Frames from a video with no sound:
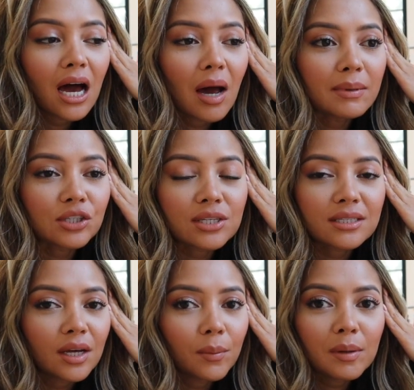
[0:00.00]
Um, it's
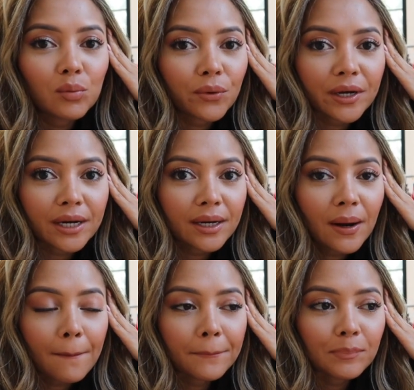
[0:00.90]
just Naomi
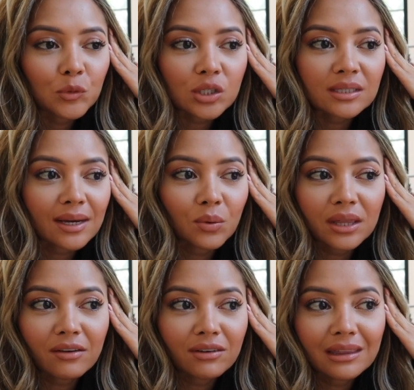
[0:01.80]
Boyer, just like
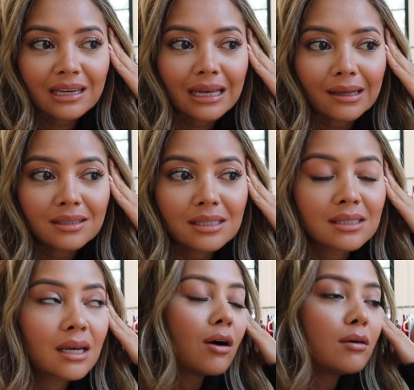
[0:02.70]
with everything
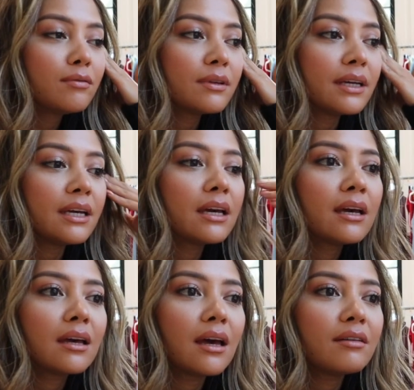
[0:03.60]
else. Hopefully,
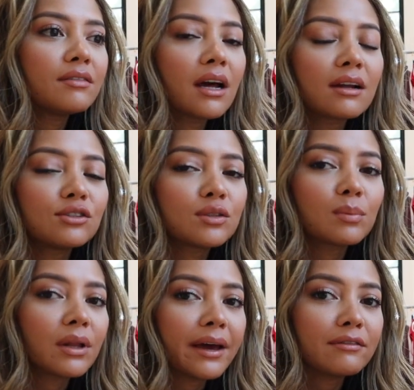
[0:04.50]
if not, I'll
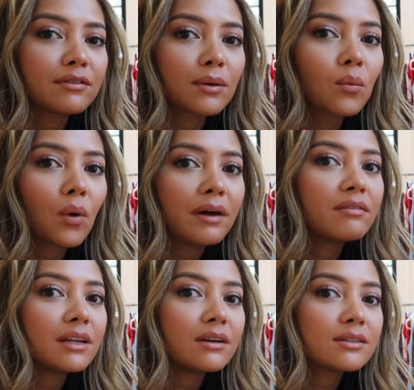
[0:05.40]
just plan for
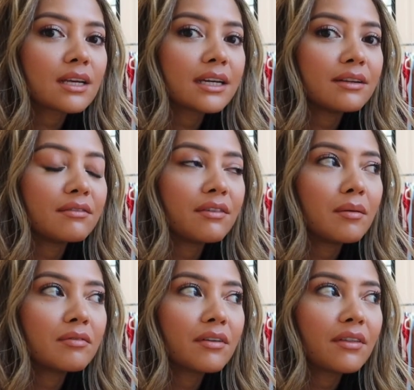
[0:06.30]
what videos I can
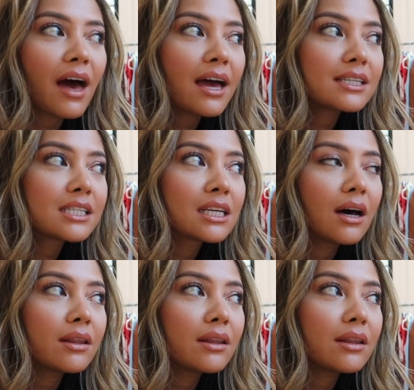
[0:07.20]
film for that.